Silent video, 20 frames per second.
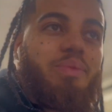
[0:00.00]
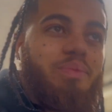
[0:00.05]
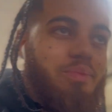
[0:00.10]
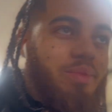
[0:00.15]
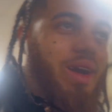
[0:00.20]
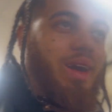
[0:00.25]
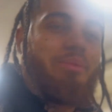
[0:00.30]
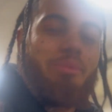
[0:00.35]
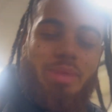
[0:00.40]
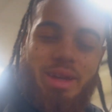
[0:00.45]

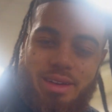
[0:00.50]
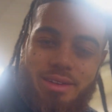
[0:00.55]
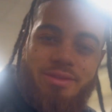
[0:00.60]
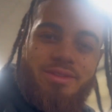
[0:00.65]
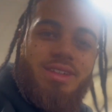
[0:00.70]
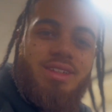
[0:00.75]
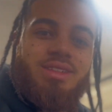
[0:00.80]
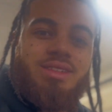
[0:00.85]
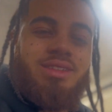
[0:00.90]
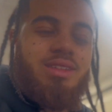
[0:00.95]
I paid for
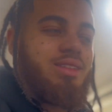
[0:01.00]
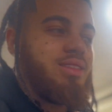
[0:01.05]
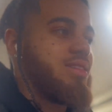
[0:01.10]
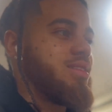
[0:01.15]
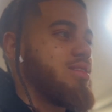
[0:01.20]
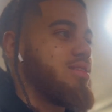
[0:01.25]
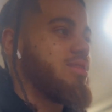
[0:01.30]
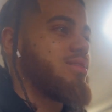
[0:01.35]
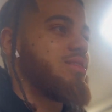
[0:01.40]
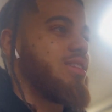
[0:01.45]
the ticket.
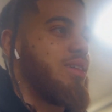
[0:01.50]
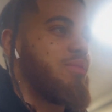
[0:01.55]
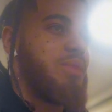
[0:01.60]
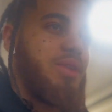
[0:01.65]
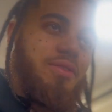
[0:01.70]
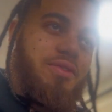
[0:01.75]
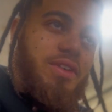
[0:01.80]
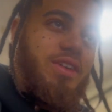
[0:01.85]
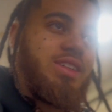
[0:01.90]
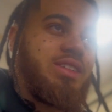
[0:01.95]
I'm in
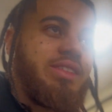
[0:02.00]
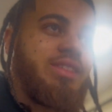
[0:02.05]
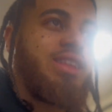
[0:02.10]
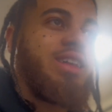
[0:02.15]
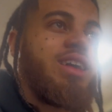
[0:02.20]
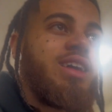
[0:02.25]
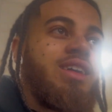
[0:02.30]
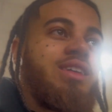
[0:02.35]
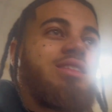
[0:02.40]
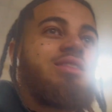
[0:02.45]
first
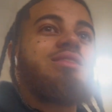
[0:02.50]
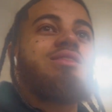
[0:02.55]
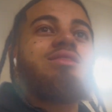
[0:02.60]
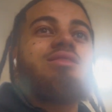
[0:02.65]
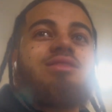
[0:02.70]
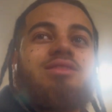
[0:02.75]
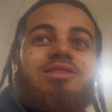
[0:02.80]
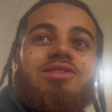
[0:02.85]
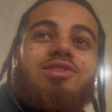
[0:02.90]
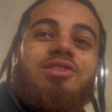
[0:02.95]
class.
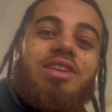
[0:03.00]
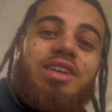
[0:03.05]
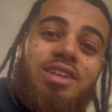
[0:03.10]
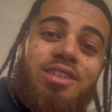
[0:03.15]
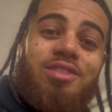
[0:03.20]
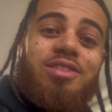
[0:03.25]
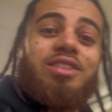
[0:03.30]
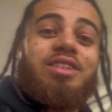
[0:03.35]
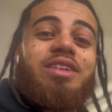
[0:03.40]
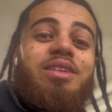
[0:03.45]
So they
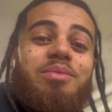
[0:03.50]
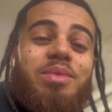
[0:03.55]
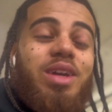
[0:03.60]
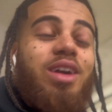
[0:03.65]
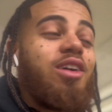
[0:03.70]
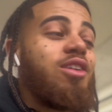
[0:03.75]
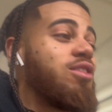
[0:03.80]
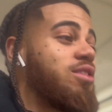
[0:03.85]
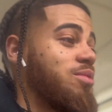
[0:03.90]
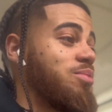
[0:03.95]
gonna give me
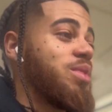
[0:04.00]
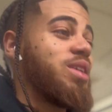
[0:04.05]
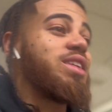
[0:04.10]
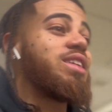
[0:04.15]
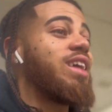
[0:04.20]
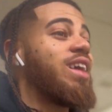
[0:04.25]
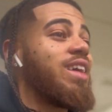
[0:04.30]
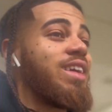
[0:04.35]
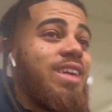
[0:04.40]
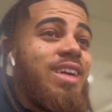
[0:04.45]
all the money
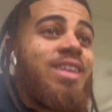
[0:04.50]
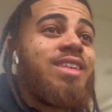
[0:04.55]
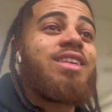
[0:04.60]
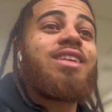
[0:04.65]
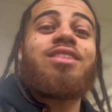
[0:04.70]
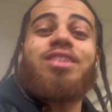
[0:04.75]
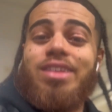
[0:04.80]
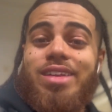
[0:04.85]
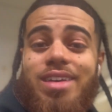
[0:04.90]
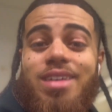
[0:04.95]
I got
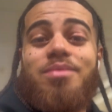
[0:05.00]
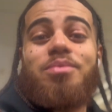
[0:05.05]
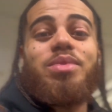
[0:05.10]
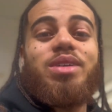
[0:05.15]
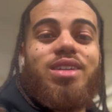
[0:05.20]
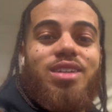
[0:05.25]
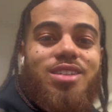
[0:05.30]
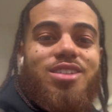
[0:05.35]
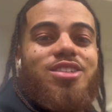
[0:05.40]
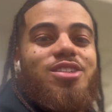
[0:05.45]
out there,
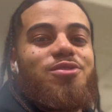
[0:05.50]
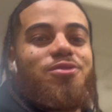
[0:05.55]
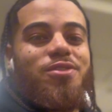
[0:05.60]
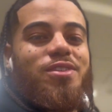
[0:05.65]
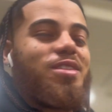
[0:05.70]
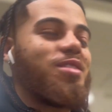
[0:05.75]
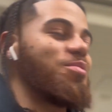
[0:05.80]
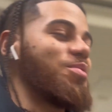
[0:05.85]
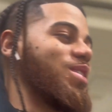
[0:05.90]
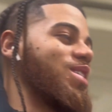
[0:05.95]
bitch. You
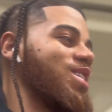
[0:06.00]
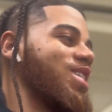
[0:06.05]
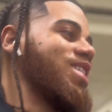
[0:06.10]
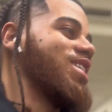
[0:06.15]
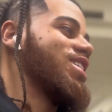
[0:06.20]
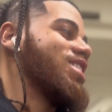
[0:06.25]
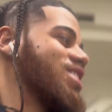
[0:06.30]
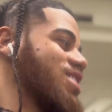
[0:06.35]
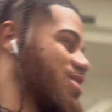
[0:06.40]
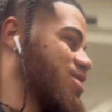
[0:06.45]
feel me?
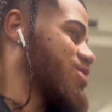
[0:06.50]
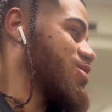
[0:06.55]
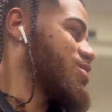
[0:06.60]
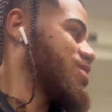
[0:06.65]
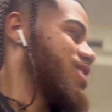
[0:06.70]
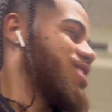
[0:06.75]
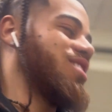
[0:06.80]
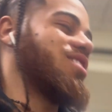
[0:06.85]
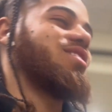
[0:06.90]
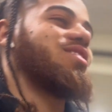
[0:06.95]
So
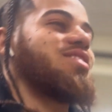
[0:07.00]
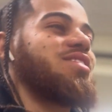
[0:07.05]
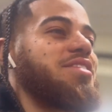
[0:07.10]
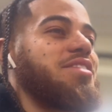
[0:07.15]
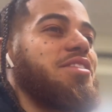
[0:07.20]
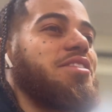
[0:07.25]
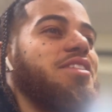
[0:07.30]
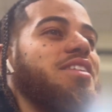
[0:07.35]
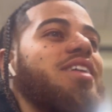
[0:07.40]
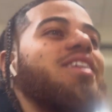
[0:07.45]
yeah,
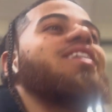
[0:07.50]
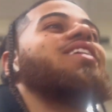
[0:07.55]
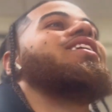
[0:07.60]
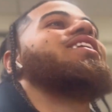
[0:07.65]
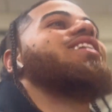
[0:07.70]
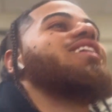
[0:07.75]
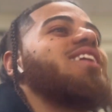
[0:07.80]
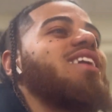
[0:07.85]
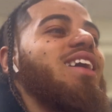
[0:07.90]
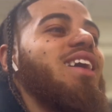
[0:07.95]
so
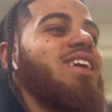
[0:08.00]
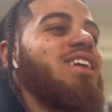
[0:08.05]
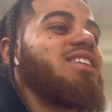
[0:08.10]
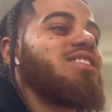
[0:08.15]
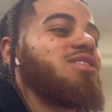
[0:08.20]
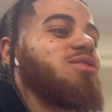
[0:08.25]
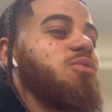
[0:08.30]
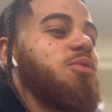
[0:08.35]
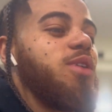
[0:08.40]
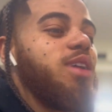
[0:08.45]
I got
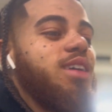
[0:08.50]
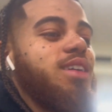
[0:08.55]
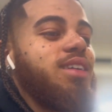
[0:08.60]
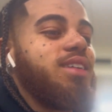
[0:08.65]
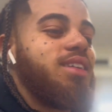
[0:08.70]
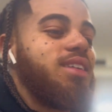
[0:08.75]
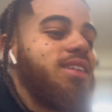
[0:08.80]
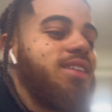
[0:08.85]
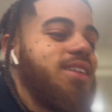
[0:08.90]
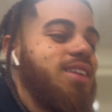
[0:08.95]
some wine.
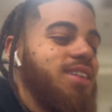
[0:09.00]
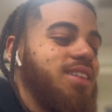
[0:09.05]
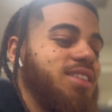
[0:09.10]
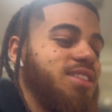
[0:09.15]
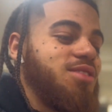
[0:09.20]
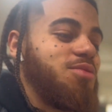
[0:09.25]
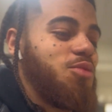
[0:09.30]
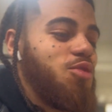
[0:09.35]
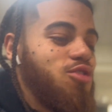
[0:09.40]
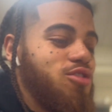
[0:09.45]
I got
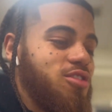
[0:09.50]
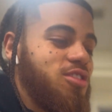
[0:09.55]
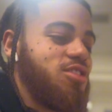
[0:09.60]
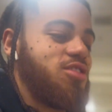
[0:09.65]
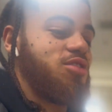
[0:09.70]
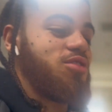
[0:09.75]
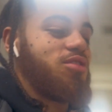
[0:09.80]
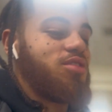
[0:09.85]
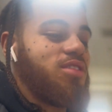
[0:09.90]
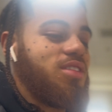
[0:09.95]
some orange
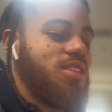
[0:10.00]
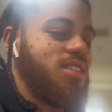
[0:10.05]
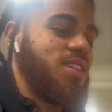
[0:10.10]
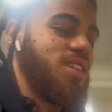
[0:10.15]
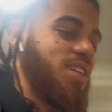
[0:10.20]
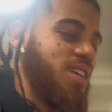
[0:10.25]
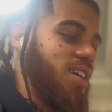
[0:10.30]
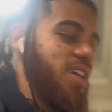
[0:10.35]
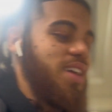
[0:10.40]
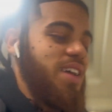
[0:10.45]
juice.
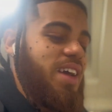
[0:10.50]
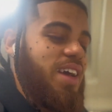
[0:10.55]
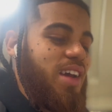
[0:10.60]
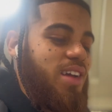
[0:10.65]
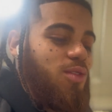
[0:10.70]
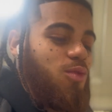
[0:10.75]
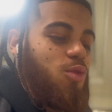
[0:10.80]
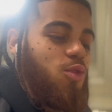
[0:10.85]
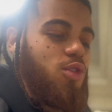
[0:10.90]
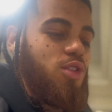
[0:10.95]
I had a
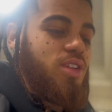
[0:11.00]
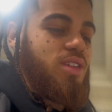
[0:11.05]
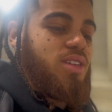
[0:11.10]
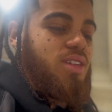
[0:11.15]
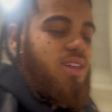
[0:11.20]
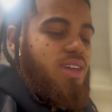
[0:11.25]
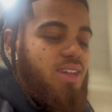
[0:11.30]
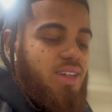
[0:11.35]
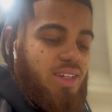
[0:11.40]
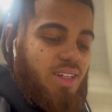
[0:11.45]
water.
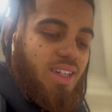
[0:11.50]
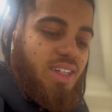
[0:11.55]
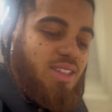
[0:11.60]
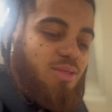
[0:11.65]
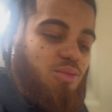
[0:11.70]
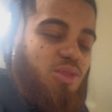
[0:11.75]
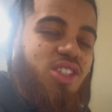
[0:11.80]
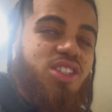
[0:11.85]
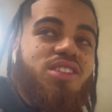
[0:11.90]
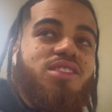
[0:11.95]
I got
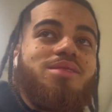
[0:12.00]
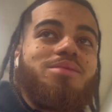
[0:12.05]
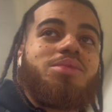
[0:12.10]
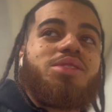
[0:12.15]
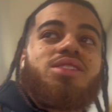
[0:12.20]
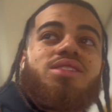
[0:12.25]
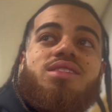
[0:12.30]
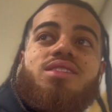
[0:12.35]
some chips.